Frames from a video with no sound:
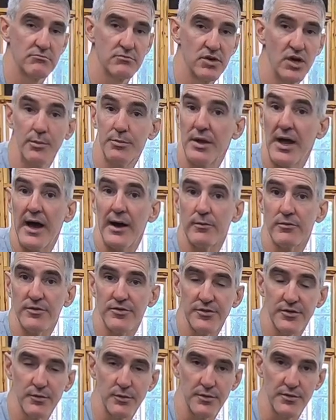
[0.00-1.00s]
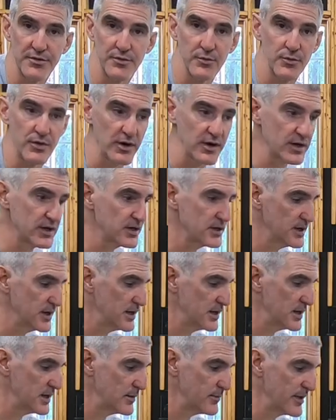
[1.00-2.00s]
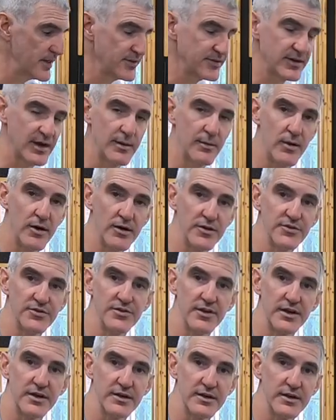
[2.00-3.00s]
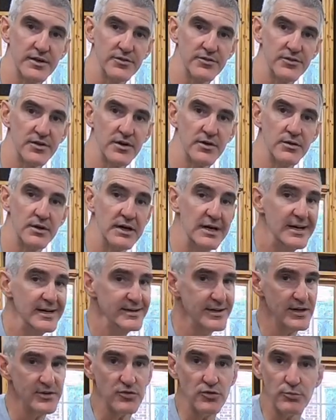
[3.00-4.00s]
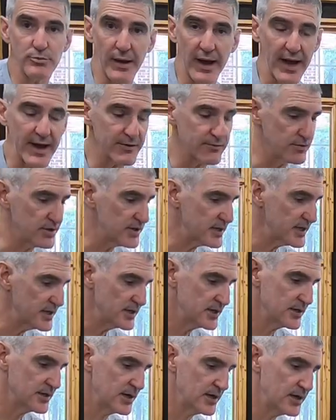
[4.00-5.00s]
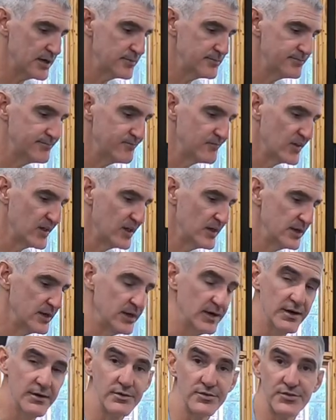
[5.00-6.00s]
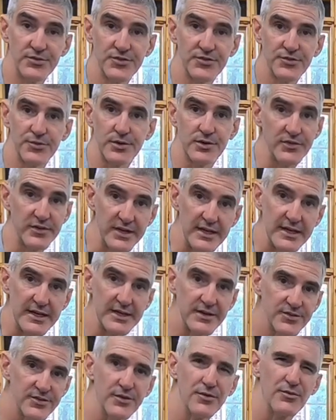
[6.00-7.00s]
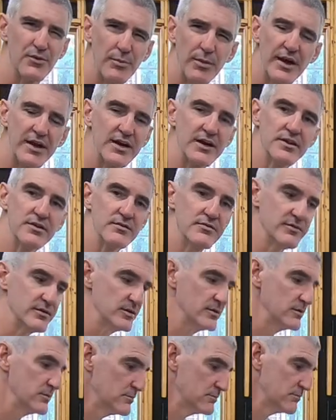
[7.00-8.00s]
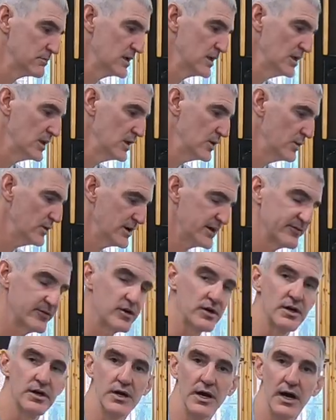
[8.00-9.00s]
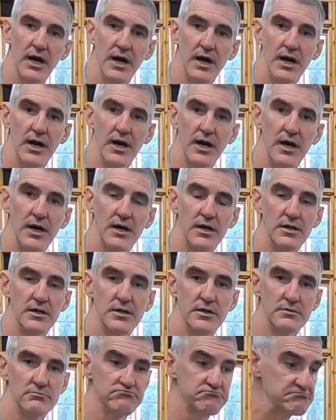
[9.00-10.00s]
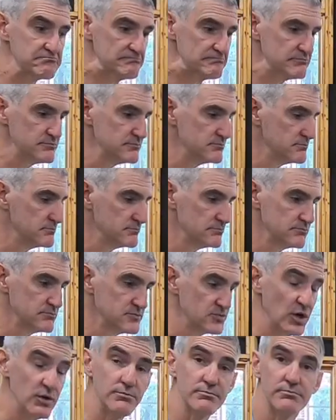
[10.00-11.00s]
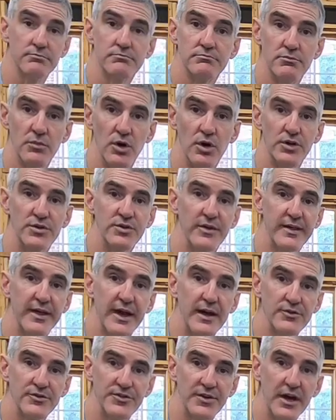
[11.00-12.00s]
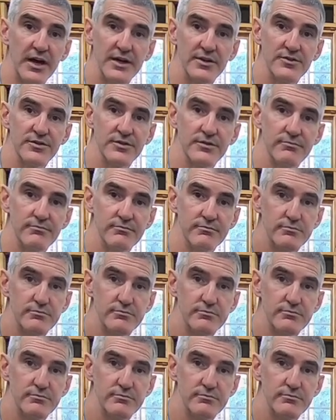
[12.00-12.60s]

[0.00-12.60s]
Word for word: a couple of hours worth of work uh, by the time all is said and done. So not too bad, really. Um, you know, it's just sort of tedious and repetitive and whatever. Uh, so on to the outsides.